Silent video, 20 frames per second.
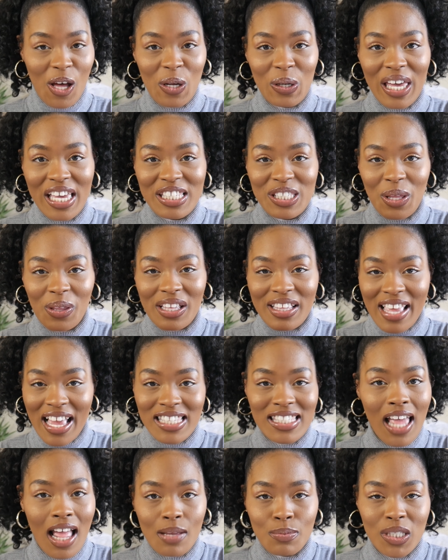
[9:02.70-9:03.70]
Okay, so the
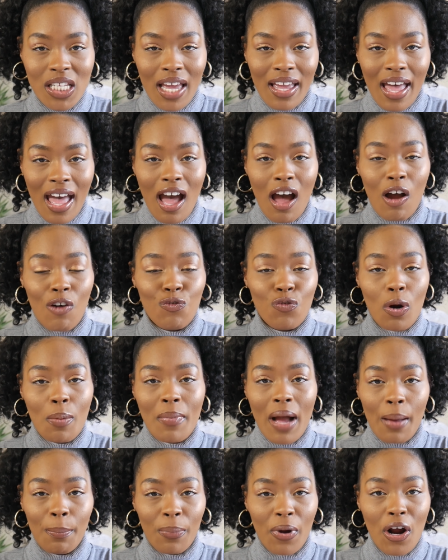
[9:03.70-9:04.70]
next items I got are for
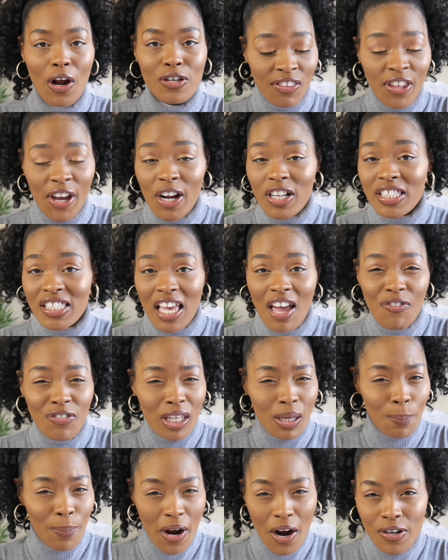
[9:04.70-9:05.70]
my purse. They're
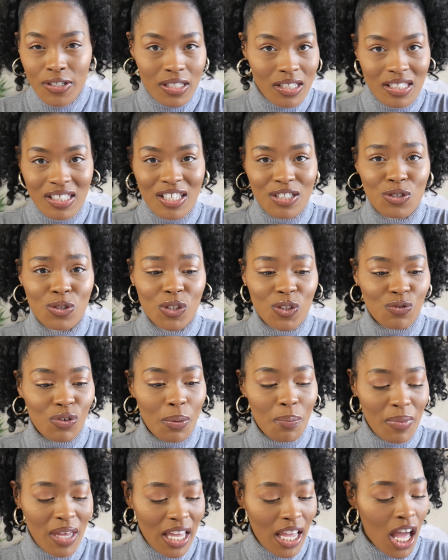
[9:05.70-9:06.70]
definitely purse essentials
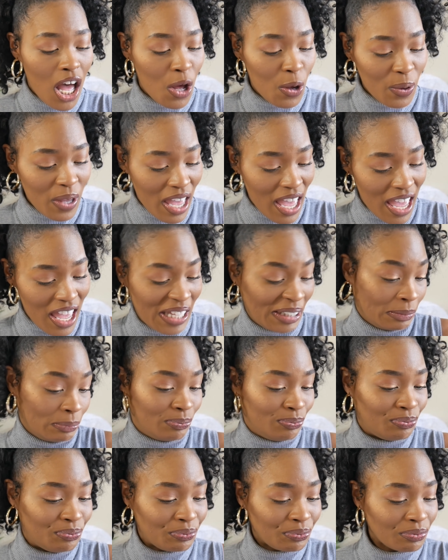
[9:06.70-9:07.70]
for me. Okay,
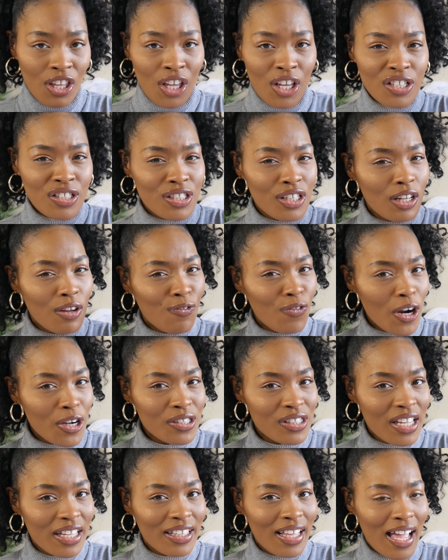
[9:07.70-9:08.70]
so the
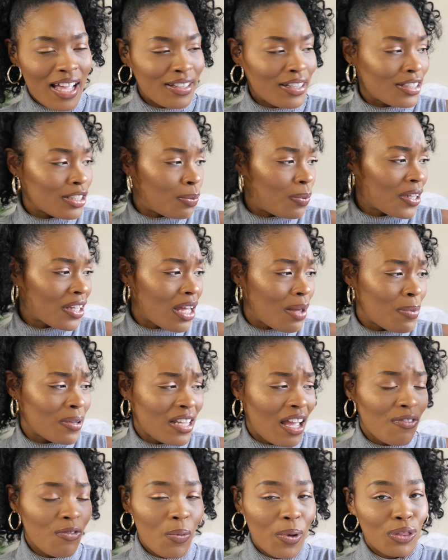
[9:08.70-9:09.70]
first thing that I need to pick up,
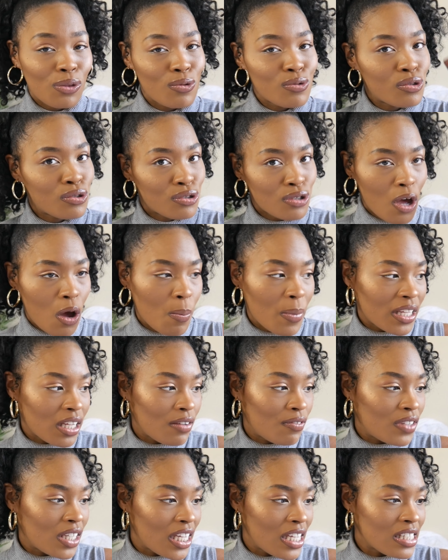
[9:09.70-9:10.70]
and I've went through so many
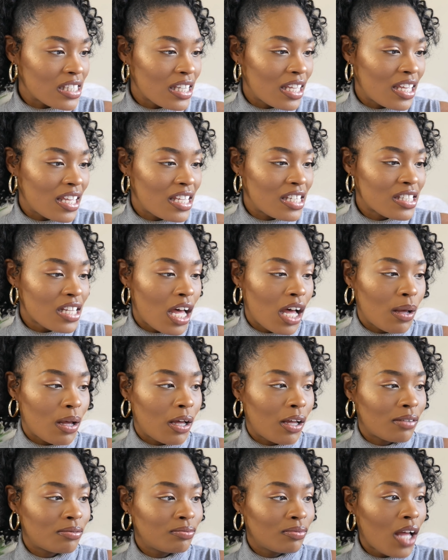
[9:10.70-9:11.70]
of these, is
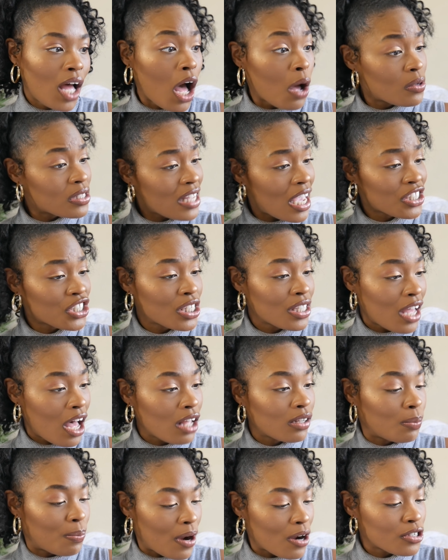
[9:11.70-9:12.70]
uh, oh, it's actually
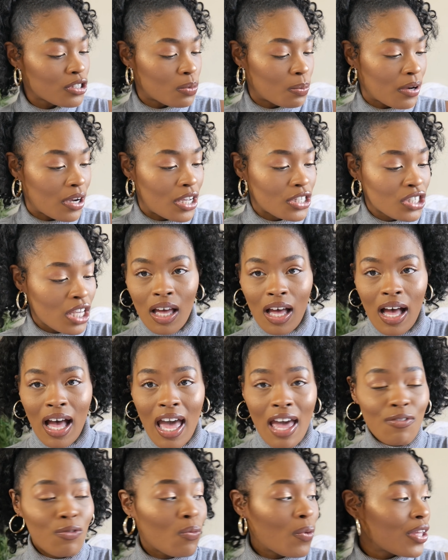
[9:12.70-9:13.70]
called a purse brush. I
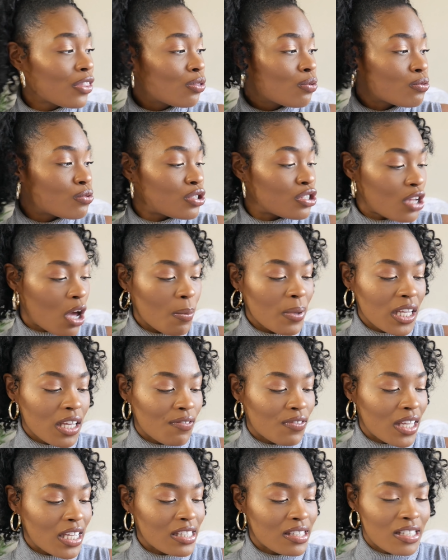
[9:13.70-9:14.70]
have went through so many
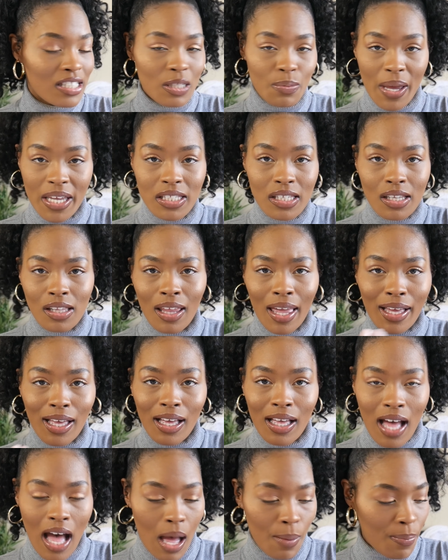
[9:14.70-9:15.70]
of these, and it's basically like a
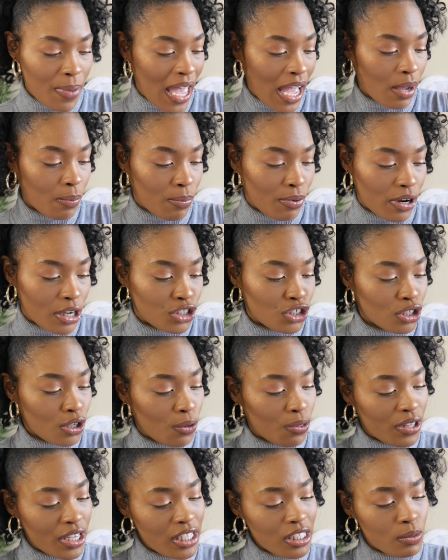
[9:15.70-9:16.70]
compact brush.
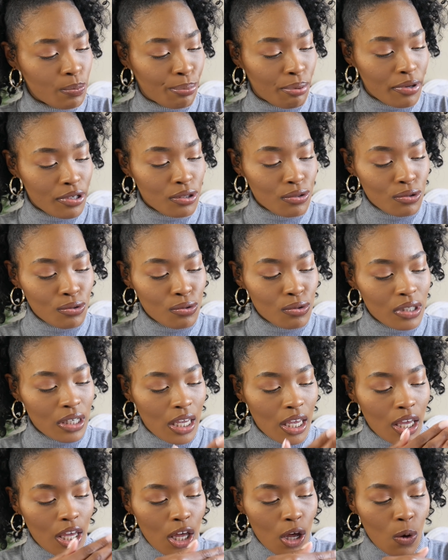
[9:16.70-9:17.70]
So these bristles
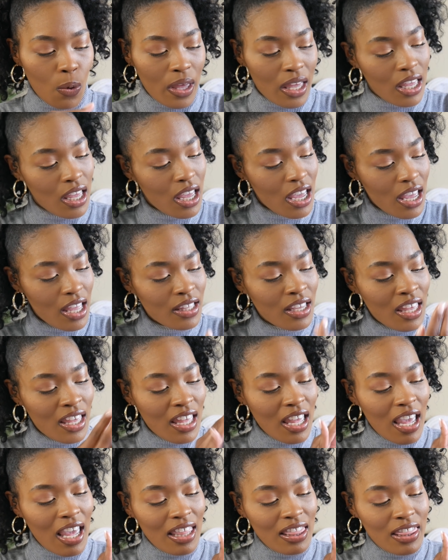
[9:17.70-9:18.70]
can go in,
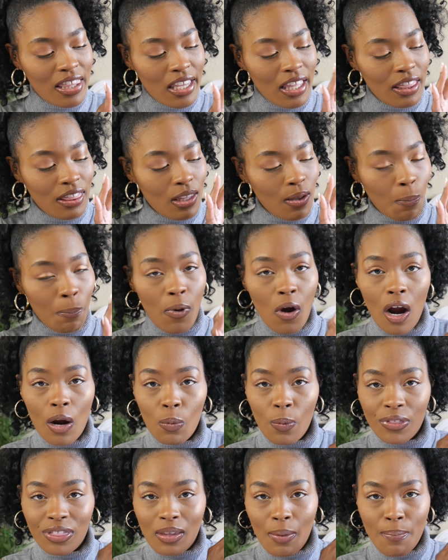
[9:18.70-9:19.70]
and then the part
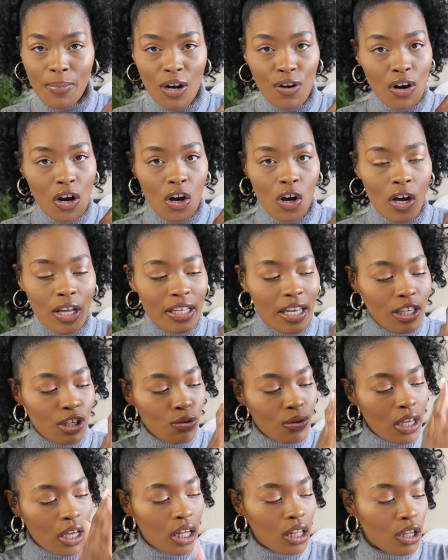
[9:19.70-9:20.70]
with the mirror on it,
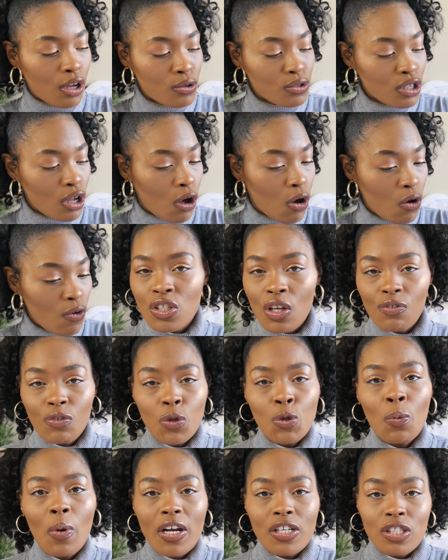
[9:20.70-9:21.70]
you can close over. So if
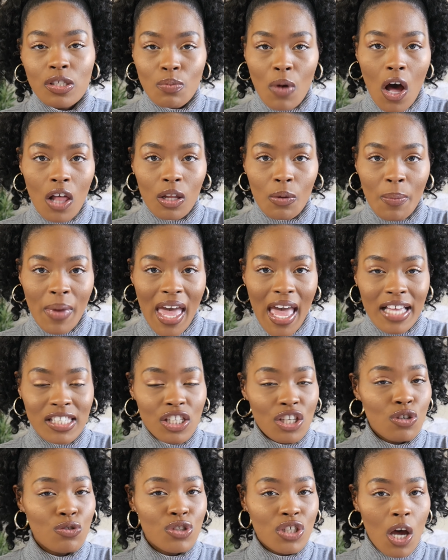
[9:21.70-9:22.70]
you wear smaller bags
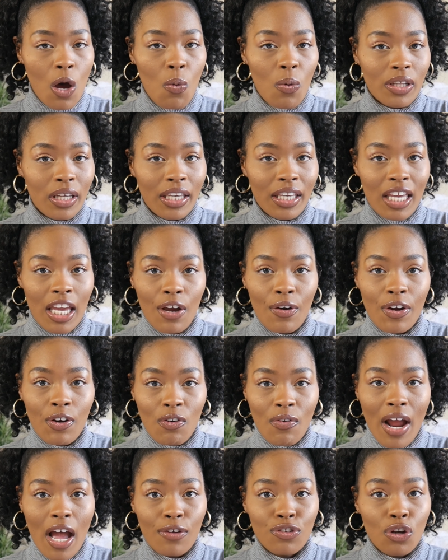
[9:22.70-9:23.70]
and you don't want to carry
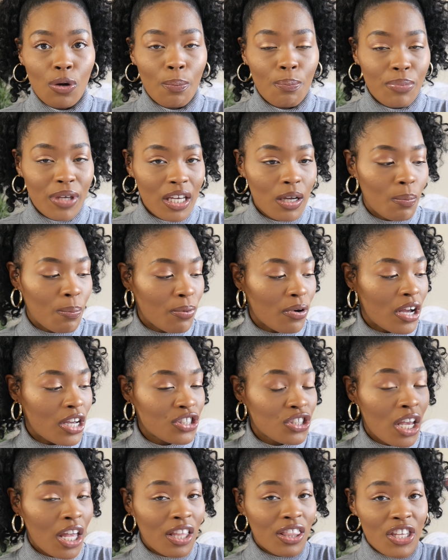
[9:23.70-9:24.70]
around your big
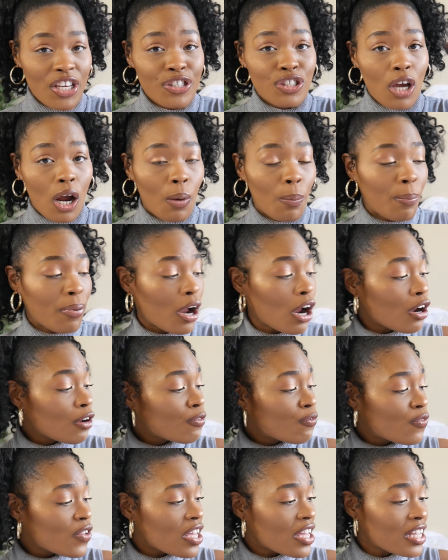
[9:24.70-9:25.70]
brush, these are
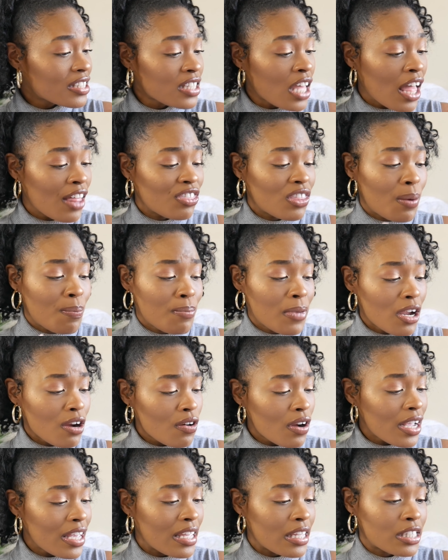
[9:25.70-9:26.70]
perfect. The
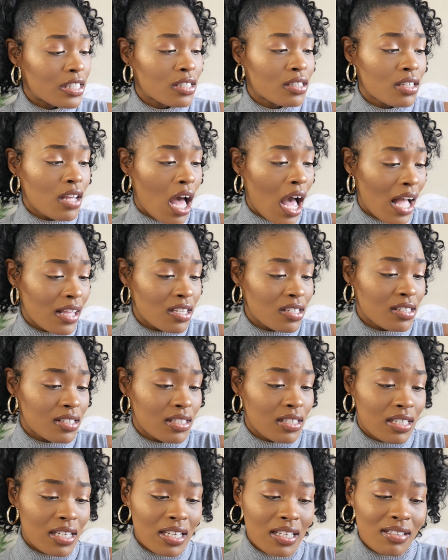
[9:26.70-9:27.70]
mirror is
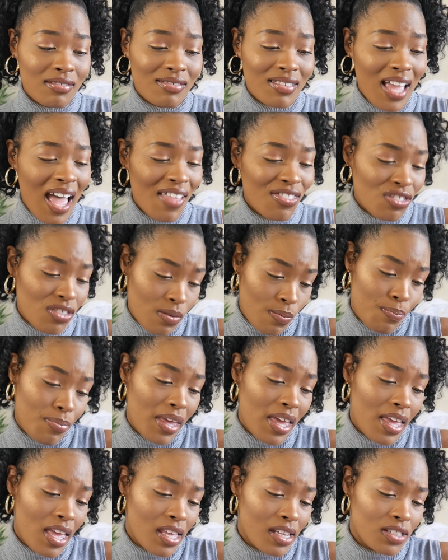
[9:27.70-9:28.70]
honestly not the
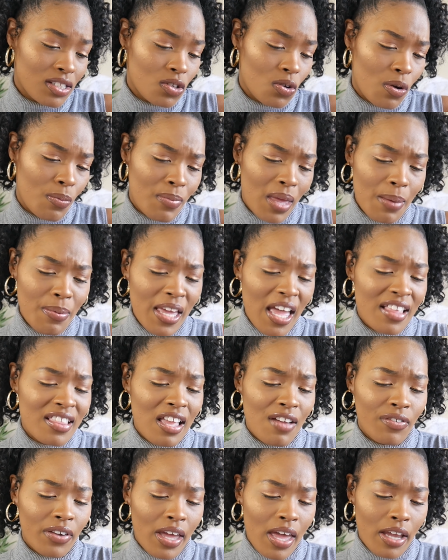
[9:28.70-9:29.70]
best, or maybe I
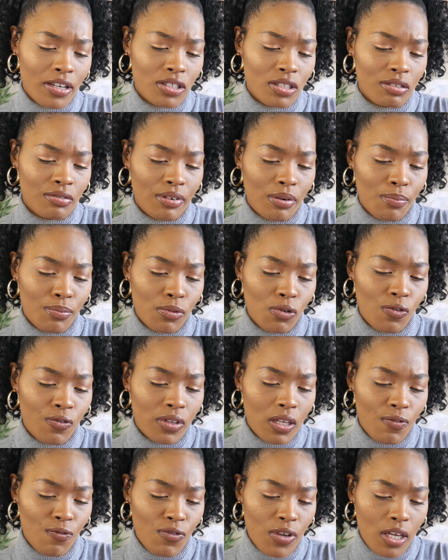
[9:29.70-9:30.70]
never actually
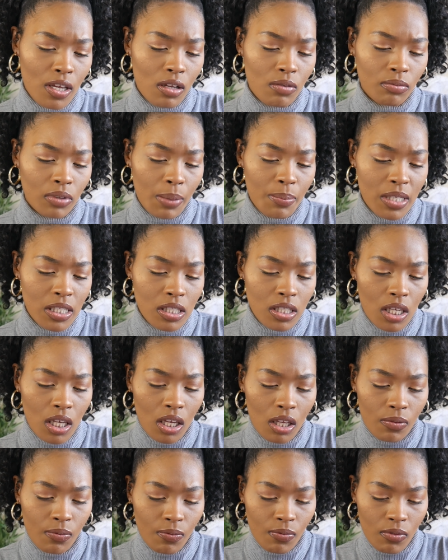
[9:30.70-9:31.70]
removed the film. Let me
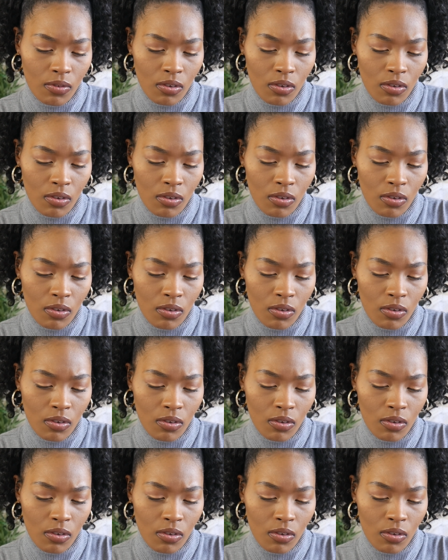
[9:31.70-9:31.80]
see.